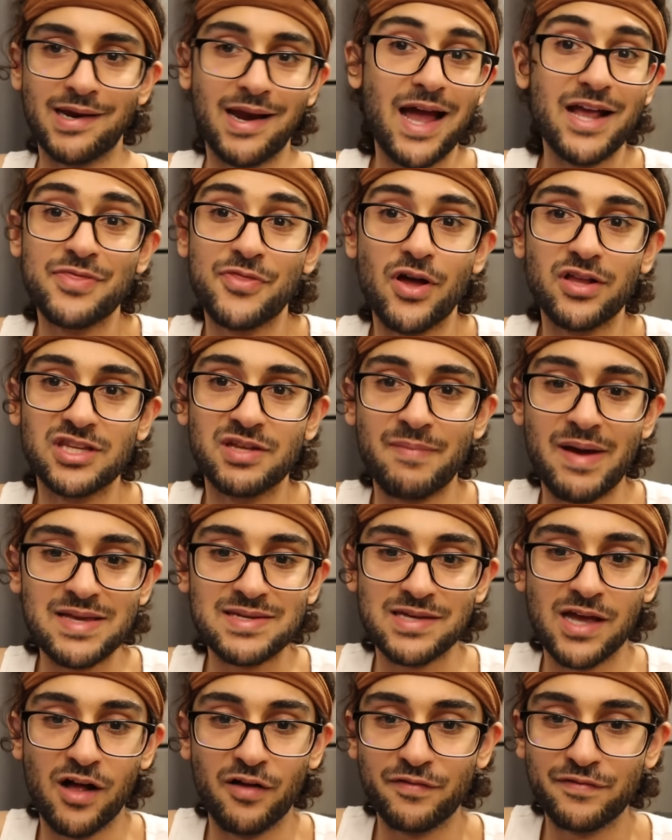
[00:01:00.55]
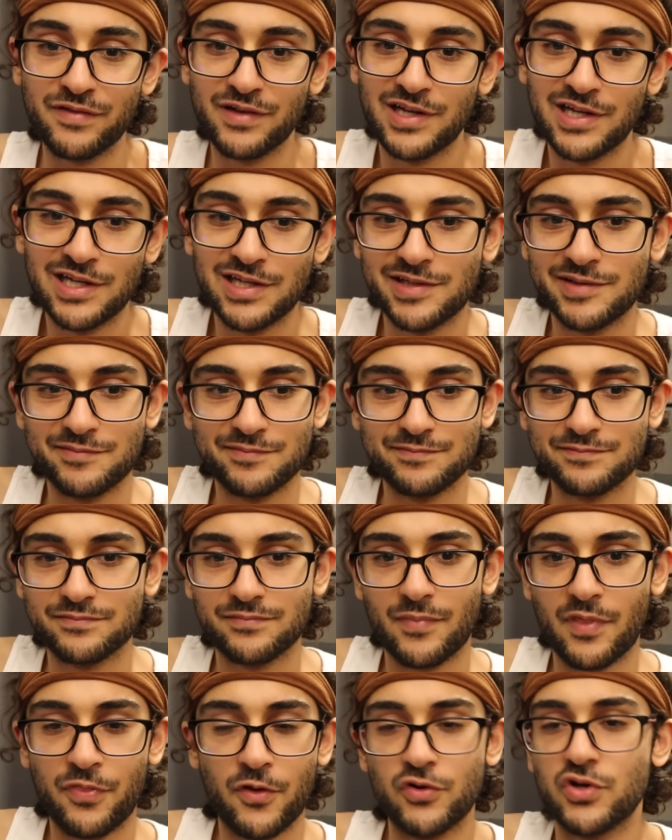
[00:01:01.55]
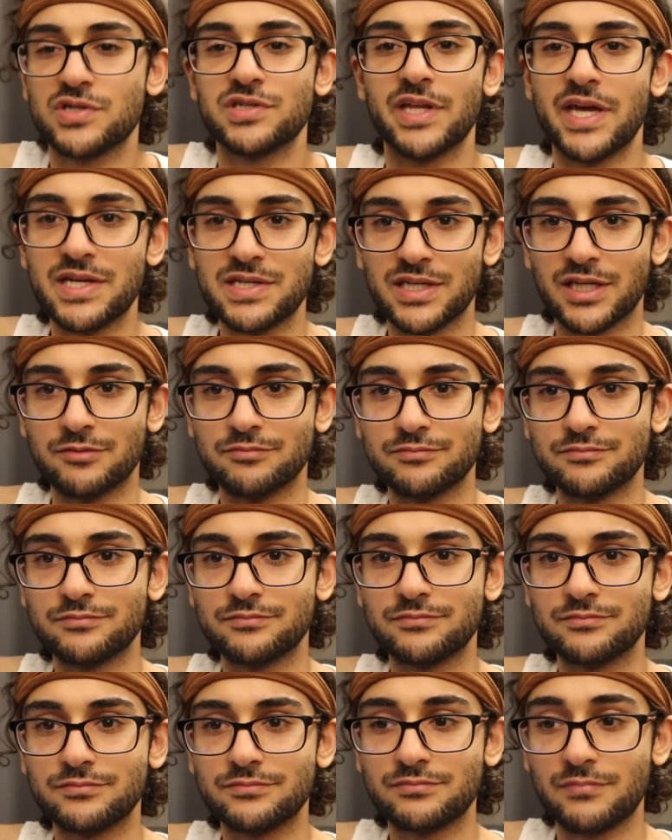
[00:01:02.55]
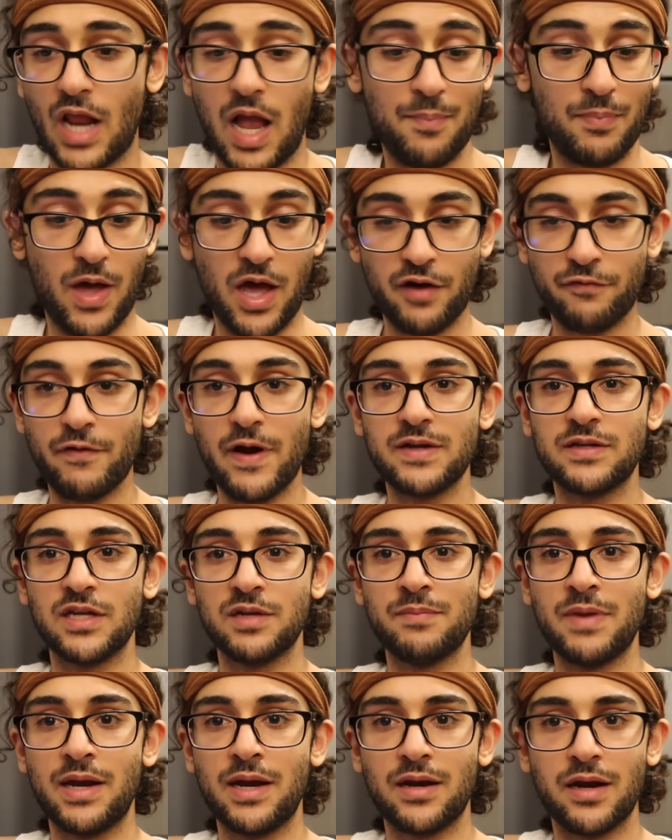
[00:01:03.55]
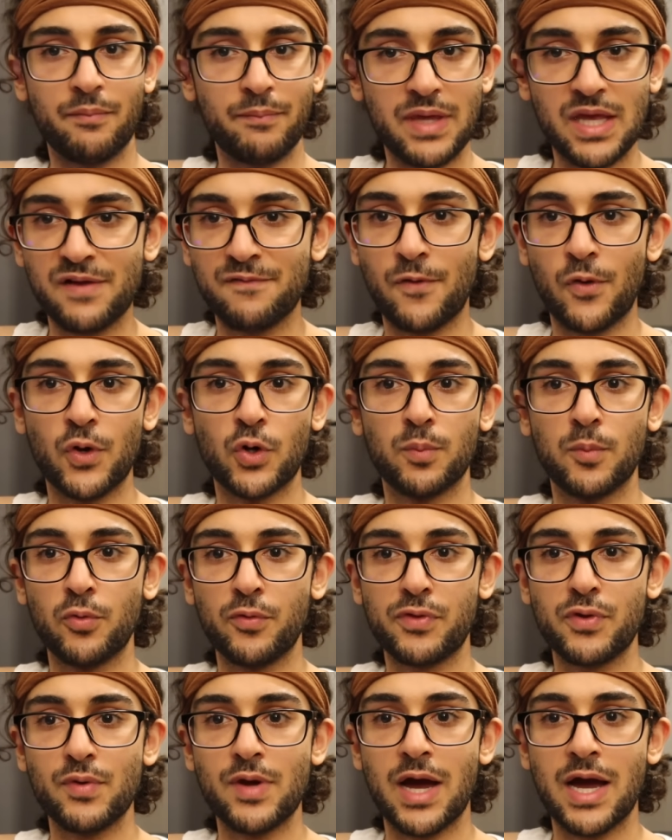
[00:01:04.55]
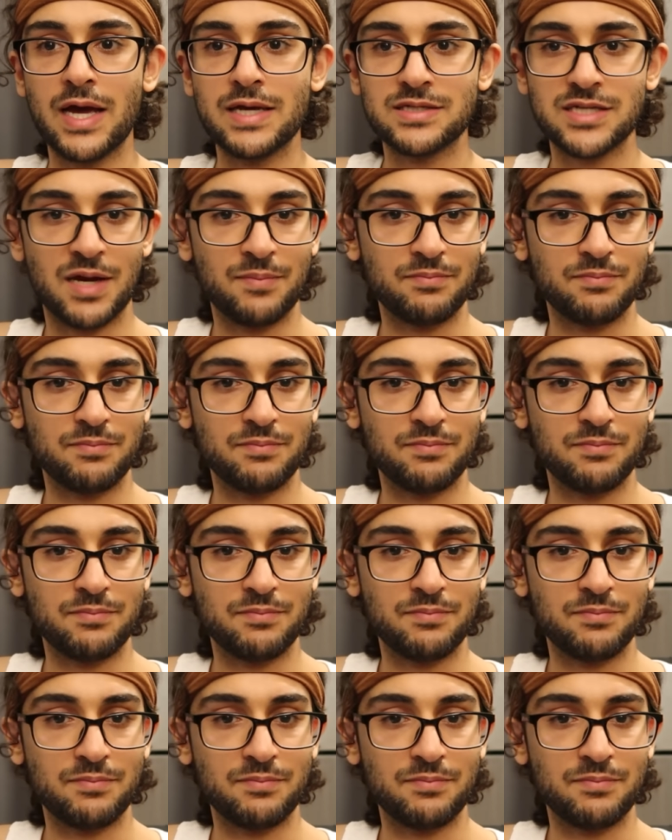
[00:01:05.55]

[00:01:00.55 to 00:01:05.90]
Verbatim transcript: And I thought to myself, they're just lazy. I'm not afraid to admit it. I'm being vulnerable with you guys.